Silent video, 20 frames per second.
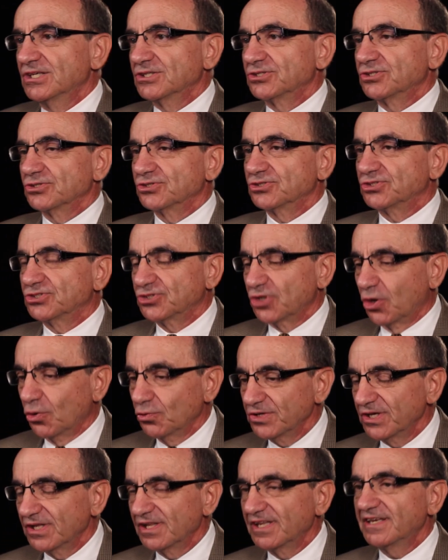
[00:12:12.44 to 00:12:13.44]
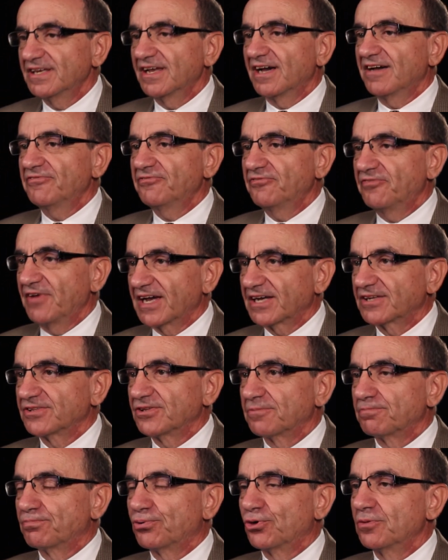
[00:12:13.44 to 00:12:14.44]
So zonulin
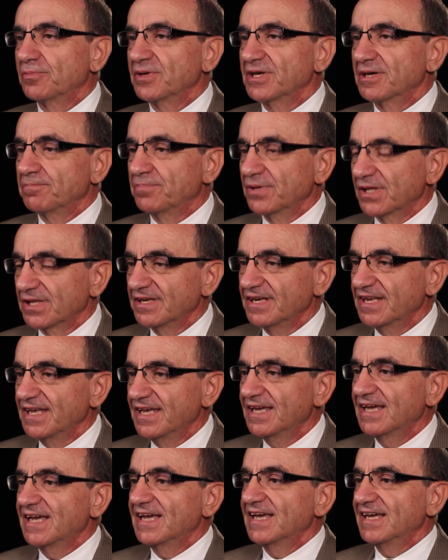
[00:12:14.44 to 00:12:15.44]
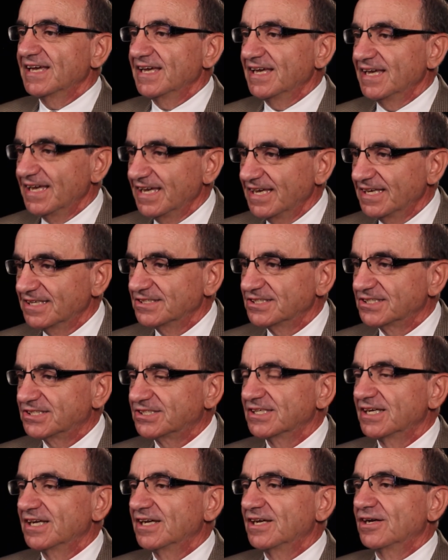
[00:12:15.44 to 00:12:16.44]
effect on permeability is